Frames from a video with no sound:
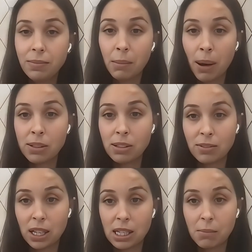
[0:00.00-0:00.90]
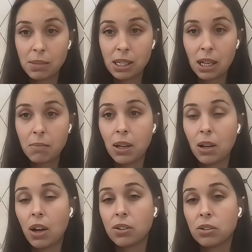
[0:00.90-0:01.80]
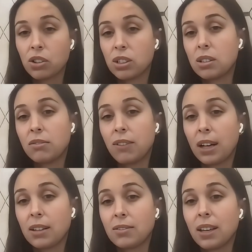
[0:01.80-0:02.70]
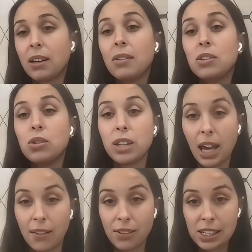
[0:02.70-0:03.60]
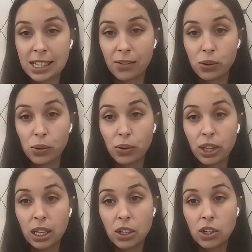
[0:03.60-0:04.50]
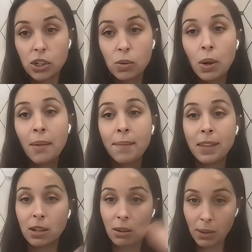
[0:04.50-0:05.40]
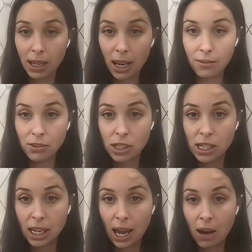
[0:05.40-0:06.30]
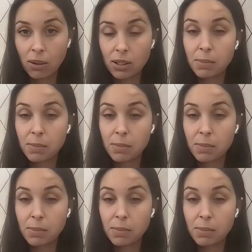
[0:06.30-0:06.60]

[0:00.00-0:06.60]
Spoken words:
amounts of daytime sleep? And also just the fact of like, do you have a self-soothing issue? Do they wake after 10 hours